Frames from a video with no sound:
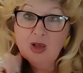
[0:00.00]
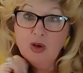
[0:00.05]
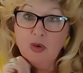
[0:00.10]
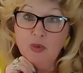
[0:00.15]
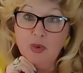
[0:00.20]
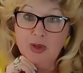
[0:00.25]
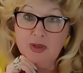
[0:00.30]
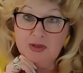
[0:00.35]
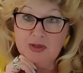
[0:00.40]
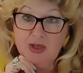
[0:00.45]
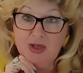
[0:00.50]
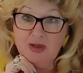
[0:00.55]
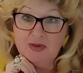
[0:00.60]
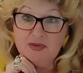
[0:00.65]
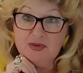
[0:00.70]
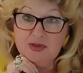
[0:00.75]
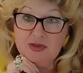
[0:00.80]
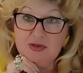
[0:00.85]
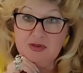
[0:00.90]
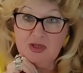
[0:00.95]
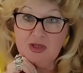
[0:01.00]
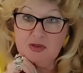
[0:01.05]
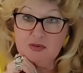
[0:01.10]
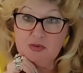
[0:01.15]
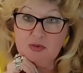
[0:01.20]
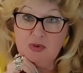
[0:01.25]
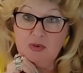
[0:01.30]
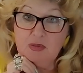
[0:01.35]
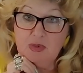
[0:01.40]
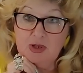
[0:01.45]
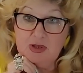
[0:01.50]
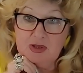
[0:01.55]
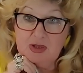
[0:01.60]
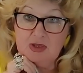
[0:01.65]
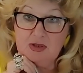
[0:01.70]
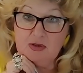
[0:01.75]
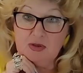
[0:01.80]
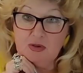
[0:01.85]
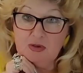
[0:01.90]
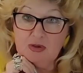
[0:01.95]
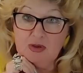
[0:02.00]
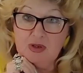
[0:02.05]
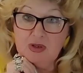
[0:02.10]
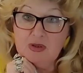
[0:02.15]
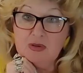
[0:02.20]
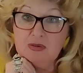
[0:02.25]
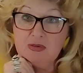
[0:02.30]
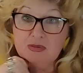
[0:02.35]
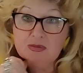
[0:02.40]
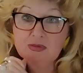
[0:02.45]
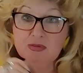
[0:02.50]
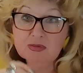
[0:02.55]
went after that woman and told her,